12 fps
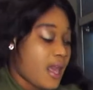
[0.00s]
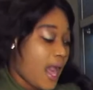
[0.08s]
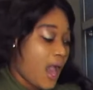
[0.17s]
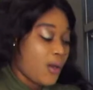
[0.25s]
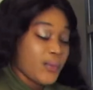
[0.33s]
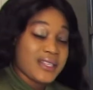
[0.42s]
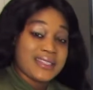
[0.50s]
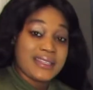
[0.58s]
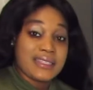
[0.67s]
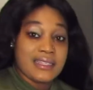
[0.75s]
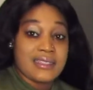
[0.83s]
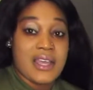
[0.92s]
I'll be
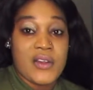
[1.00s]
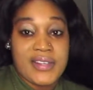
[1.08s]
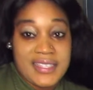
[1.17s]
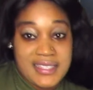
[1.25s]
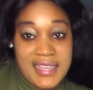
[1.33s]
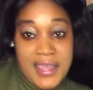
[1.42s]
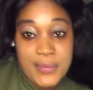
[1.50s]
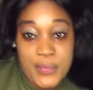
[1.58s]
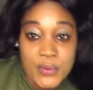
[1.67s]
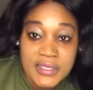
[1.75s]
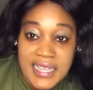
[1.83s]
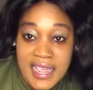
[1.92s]
sitting down on the
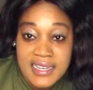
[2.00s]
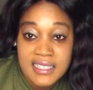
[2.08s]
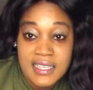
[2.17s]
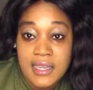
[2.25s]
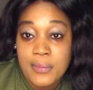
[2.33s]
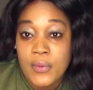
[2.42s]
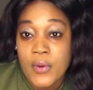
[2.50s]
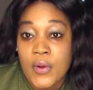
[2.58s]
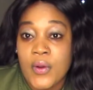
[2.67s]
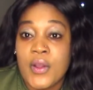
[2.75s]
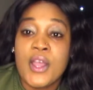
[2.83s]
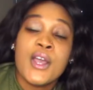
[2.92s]
table, dining
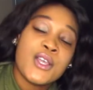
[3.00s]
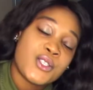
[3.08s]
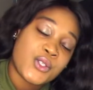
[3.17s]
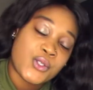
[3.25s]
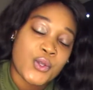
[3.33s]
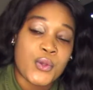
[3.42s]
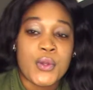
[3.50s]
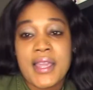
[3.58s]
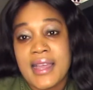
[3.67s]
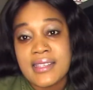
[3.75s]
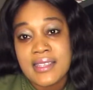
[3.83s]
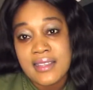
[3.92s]
table, so you
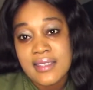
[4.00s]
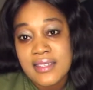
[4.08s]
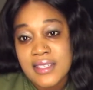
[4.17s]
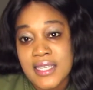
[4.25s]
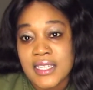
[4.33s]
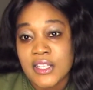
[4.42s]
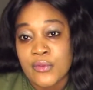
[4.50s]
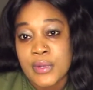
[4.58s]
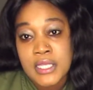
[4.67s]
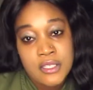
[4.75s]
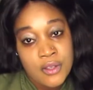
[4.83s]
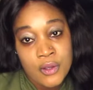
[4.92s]
guys can see the
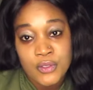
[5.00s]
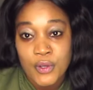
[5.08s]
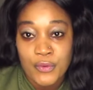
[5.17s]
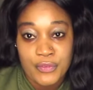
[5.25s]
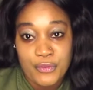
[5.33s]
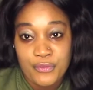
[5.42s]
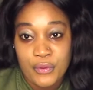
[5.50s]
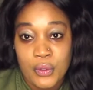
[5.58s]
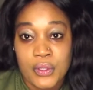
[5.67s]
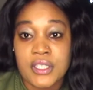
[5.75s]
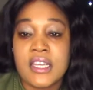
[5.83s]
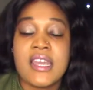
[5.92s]
result of the
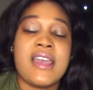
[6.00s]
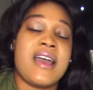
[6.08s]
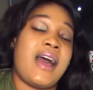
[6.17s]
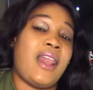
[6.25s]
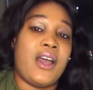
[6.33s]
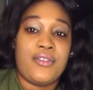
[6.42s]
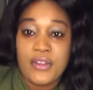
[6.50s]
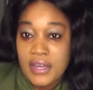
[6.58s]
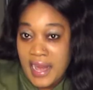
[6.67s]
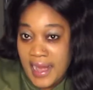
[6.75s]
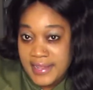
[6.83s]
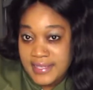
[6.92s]
food. love you
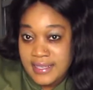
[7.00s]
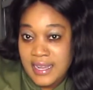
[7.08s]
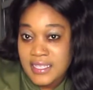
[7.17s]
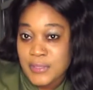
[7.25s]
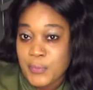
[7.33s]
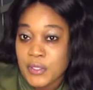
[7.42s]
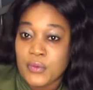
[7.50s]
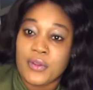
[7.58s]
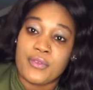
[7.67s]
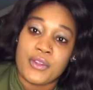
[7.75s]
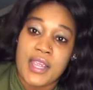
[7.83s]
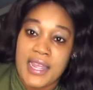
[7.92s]
guys and I'll speak
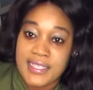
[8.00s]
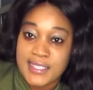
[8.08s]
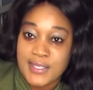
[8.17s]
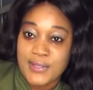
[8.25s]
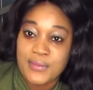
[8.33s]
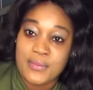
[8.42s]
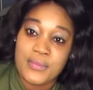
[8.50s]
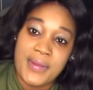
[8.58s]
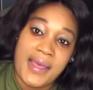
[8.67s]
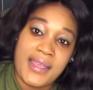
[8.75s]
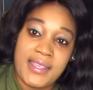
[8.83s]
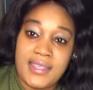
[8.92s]
with you guys soon.
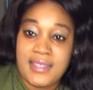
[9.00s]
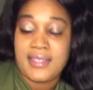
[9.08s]
Bye.